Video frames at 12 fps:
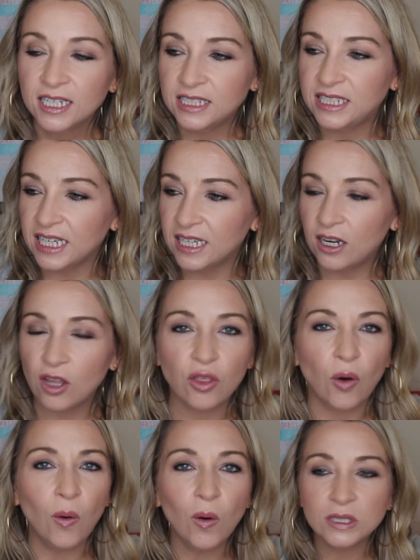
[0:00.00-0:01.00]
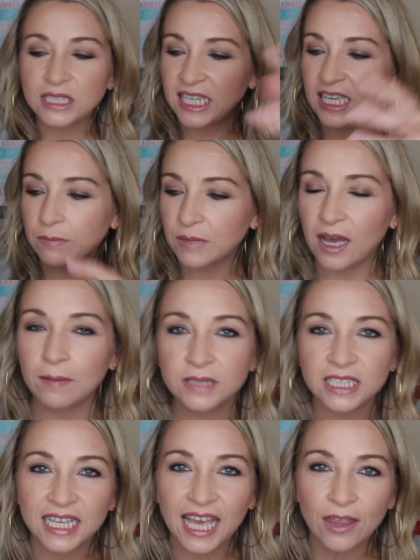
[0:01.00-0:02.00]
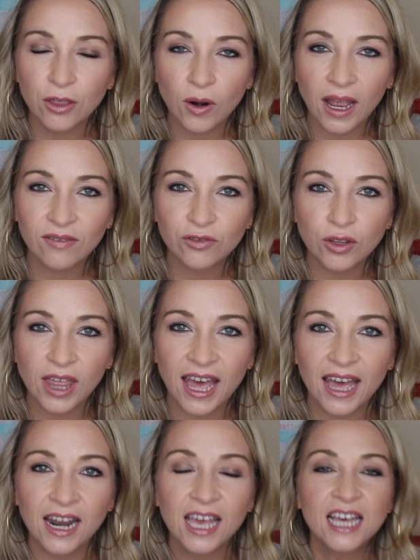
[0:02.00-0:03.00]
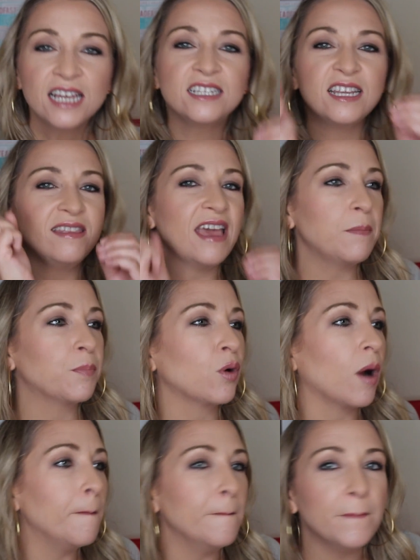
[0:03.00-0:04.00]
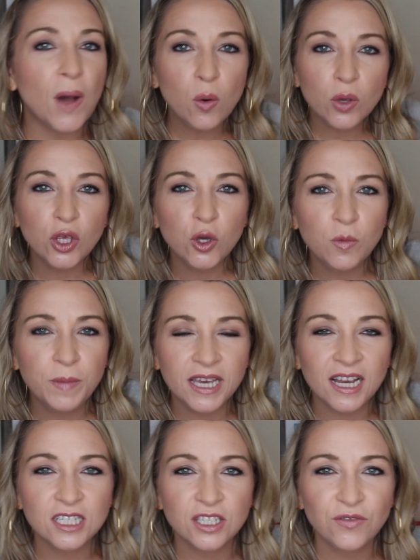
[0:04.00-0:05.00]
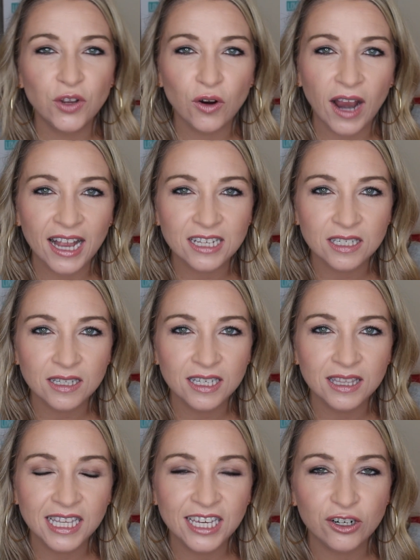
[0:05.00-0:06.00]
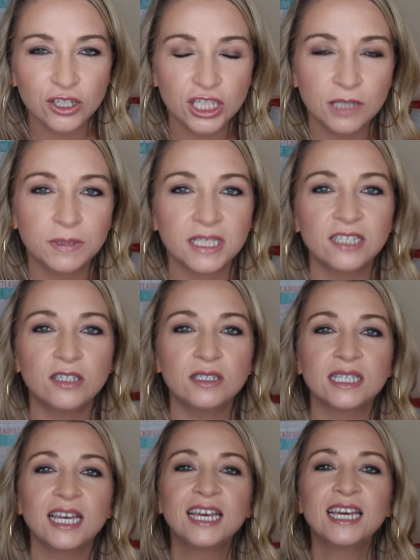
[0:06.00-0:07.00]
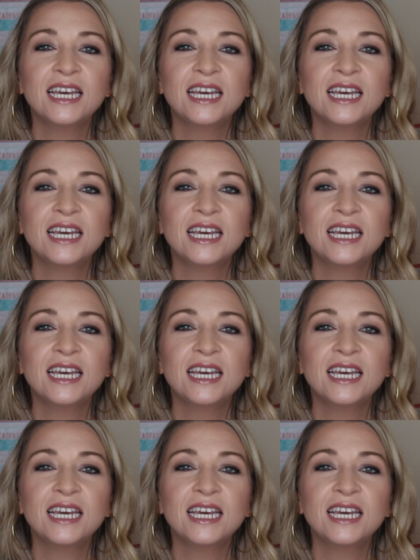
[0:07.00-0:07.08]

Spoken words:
Did the whole team come together after that? Did they promote you because of your excellent leadership skills?